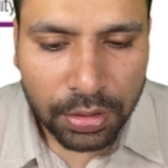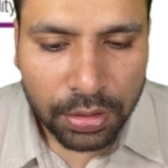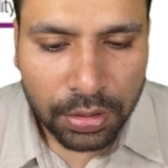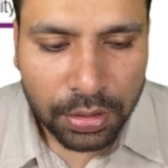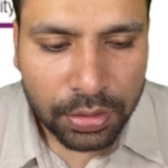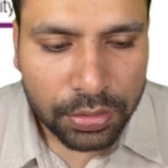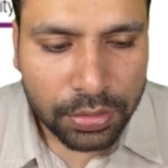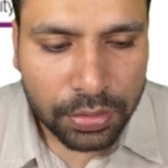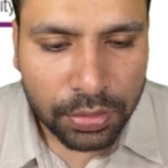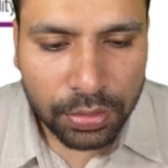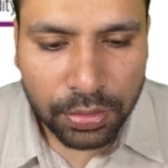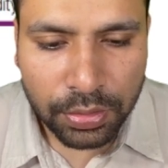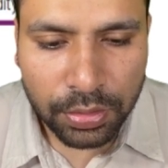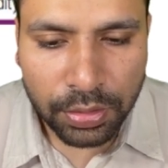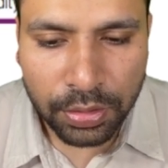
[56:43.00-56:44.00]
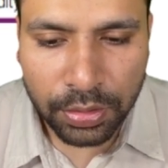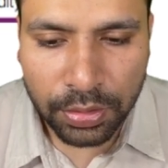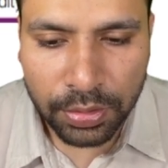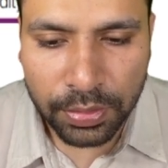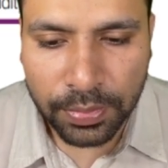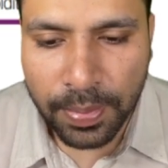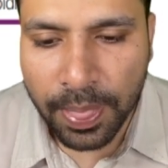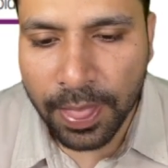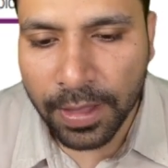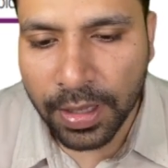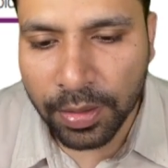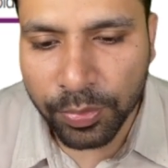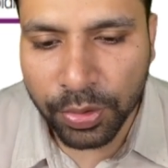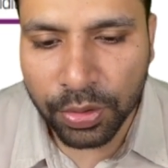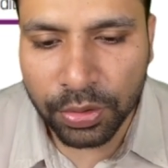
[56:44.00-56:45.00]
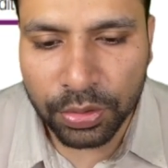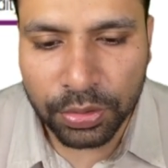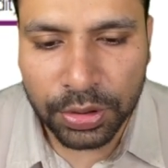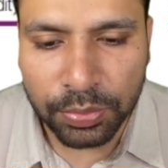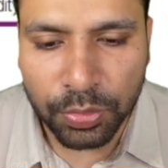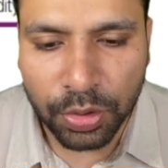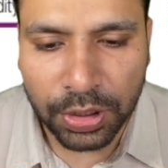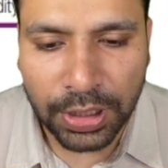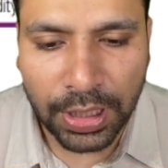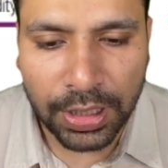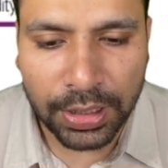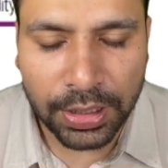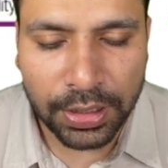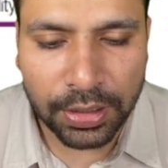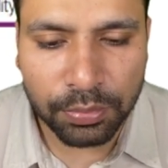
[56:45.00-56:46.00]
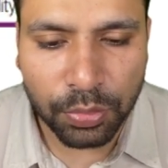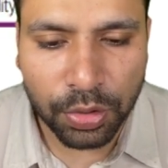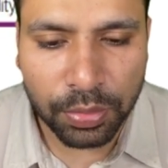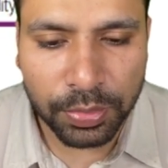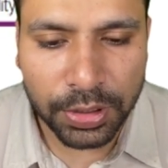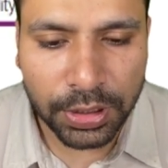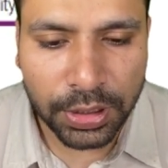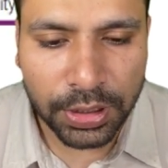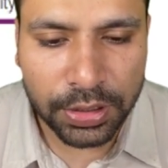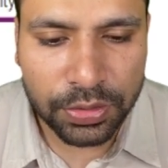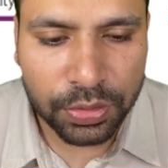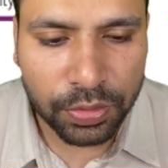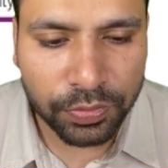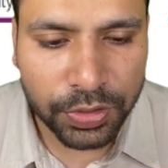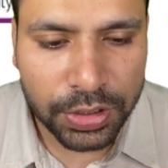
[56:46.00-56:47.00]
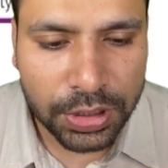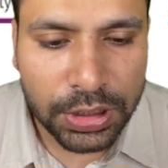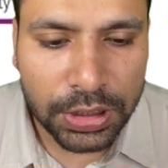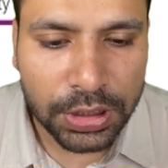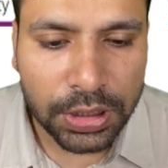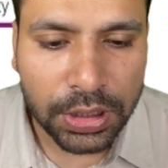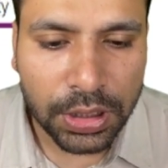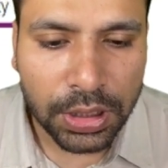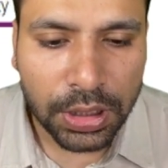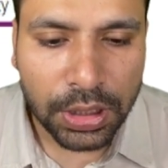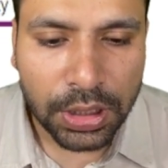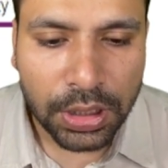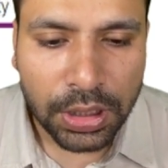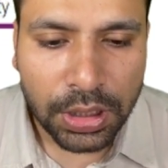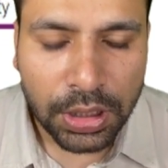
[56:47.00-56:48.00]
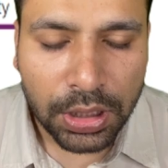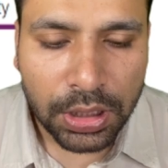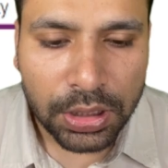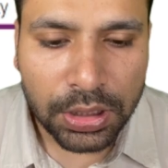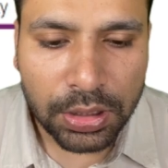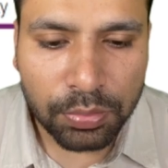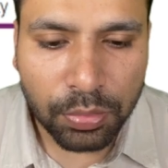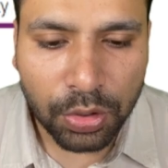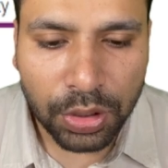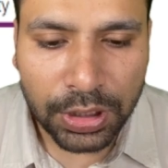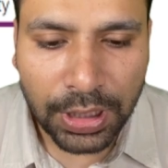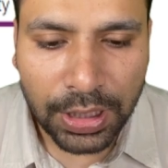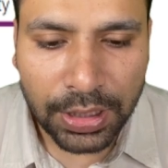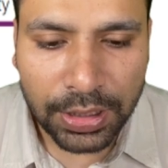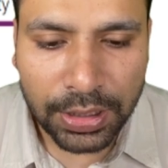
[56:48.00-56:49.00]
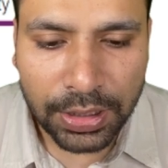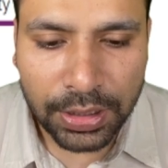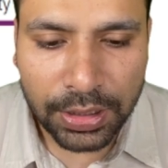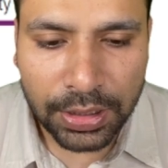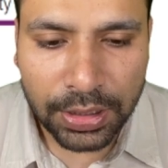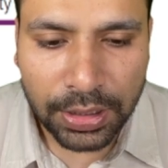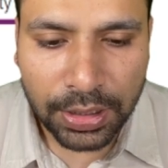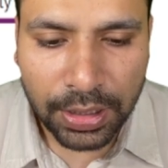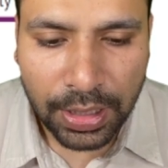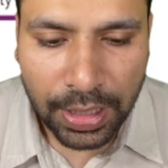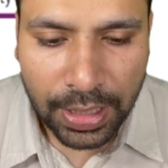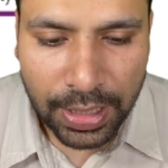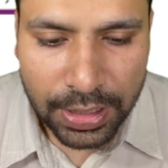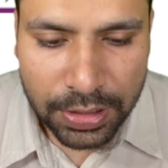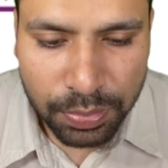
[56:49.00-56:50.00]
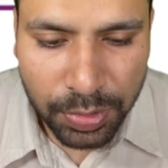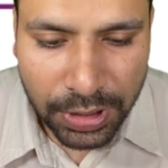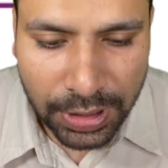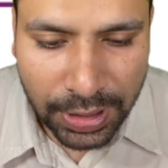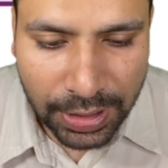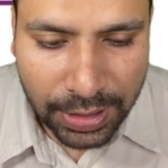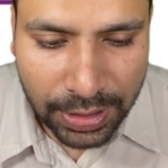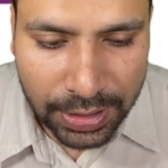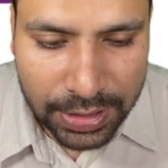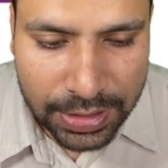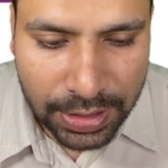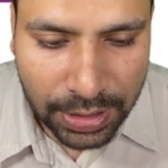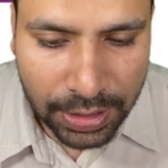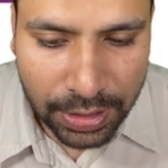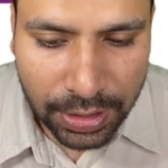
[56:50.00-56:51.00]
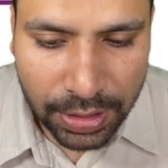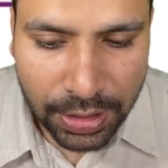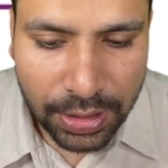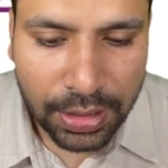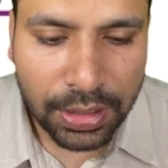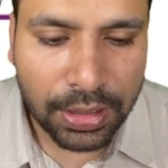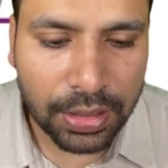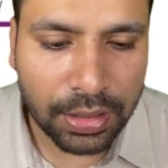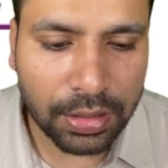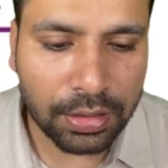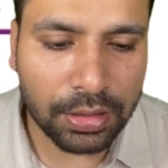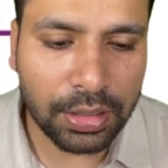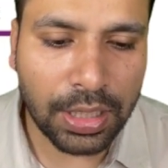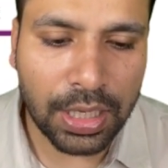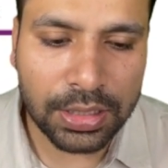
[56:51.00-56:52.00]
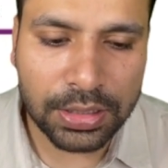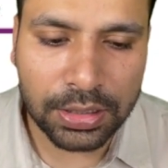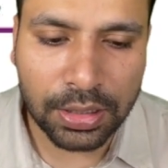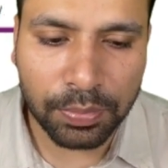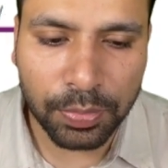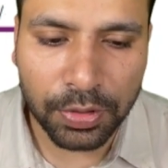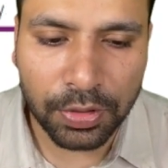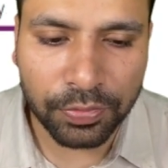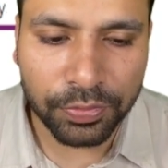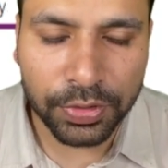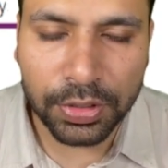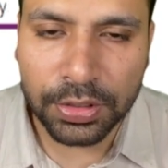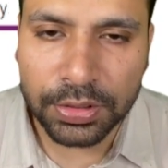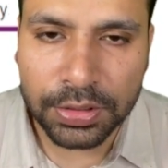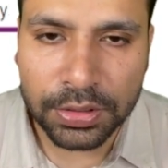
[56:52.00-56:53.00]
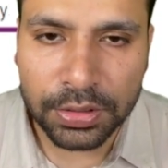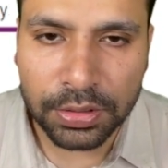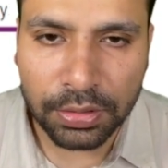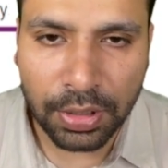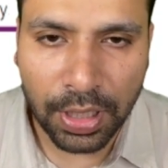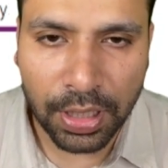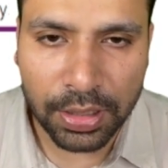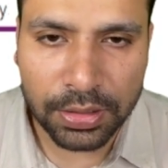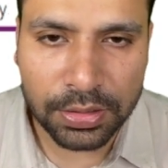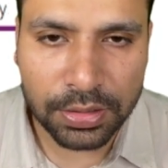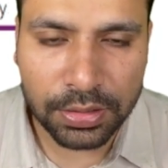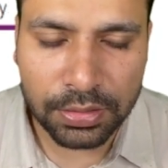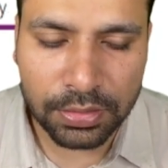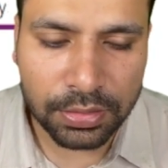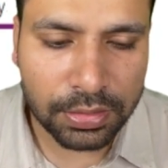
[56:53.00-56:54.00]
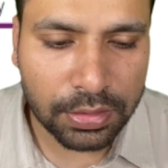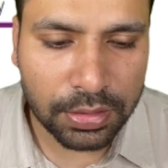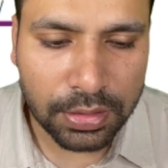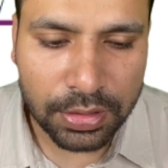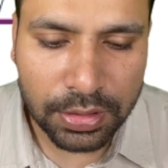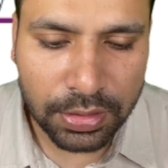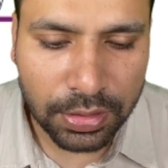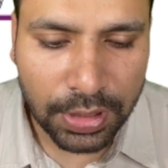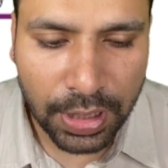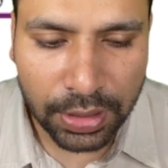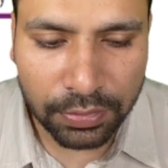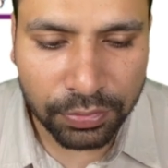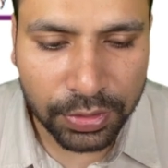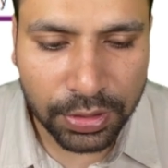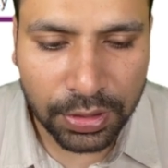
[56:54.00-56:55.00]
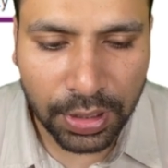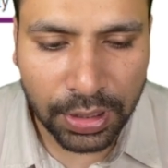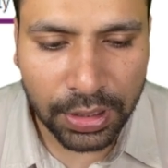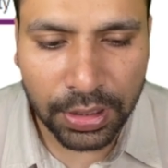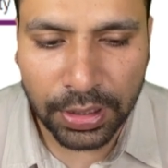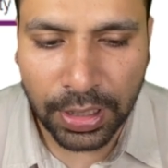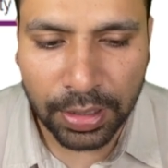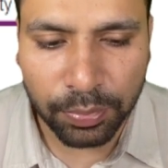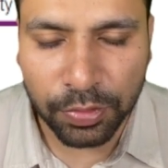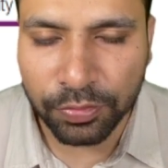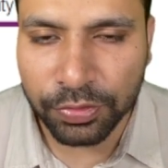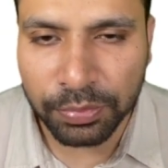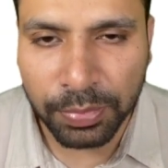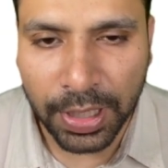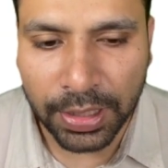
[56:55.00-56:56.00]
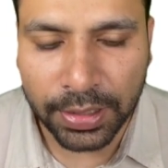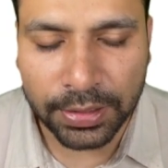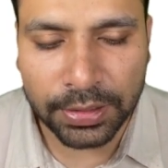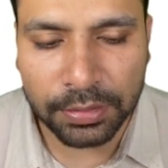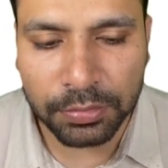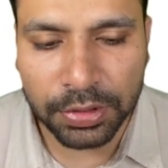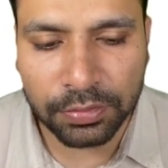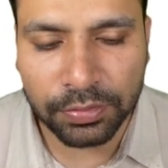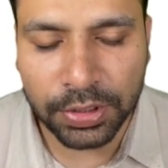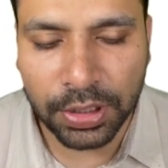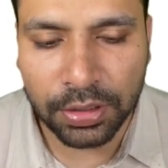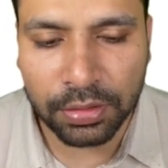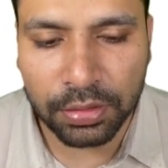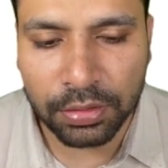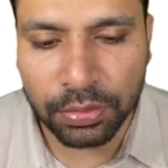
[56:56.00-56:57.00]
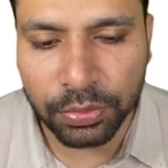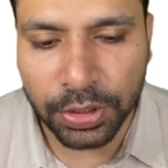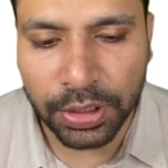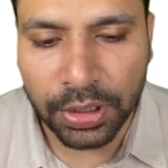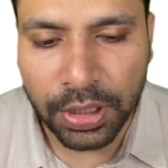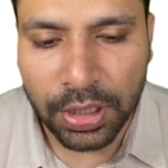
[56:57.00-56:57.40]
So, coming on to the mortality and morbidity, so we see the mortality has been decreasing in the last couple of years, as that with any type of hepatectomy we are doing.